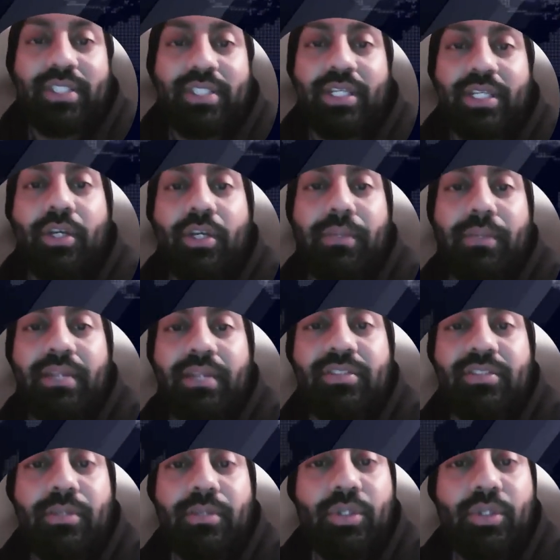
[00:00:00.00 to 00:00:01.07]
here. You can be in the
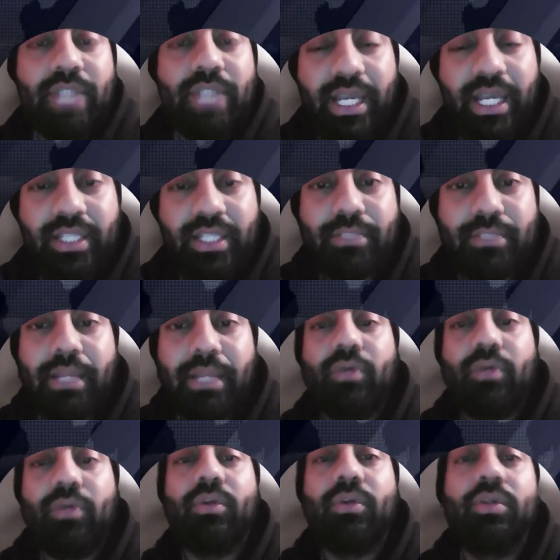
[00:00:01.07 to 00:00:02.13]
subcutaneous plane,
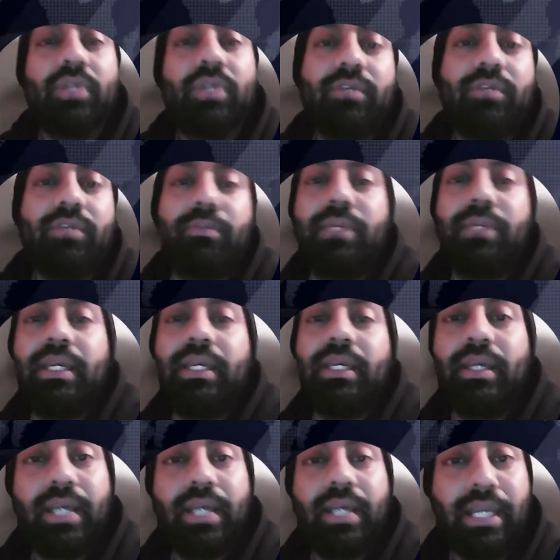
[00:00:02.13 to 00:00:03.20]
or you could even be
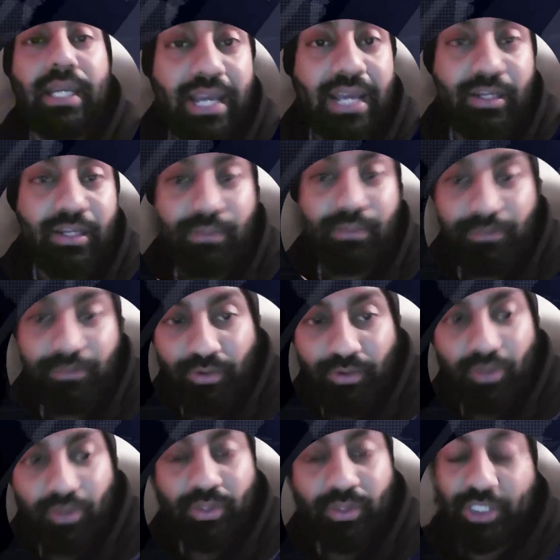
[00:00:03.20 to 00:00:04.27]
in layer number
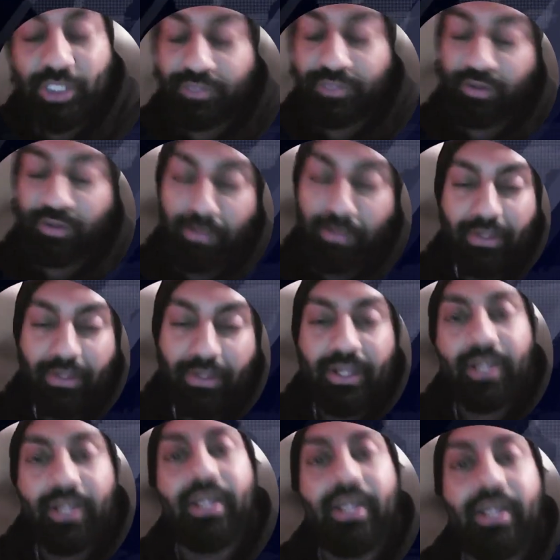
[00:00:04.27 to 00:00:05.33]
4, which, if you remember,
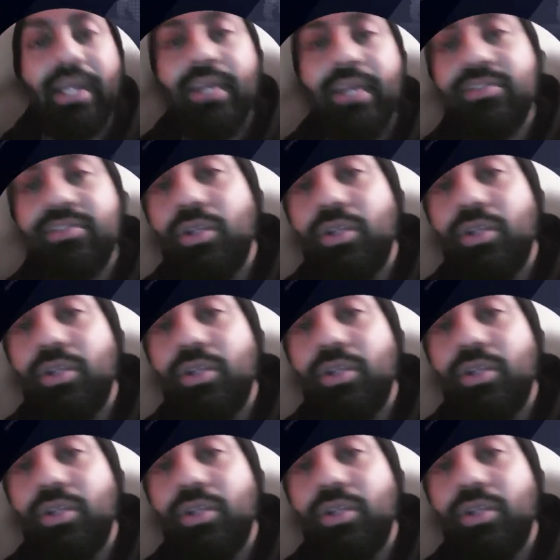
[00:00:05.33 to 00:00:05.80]
is the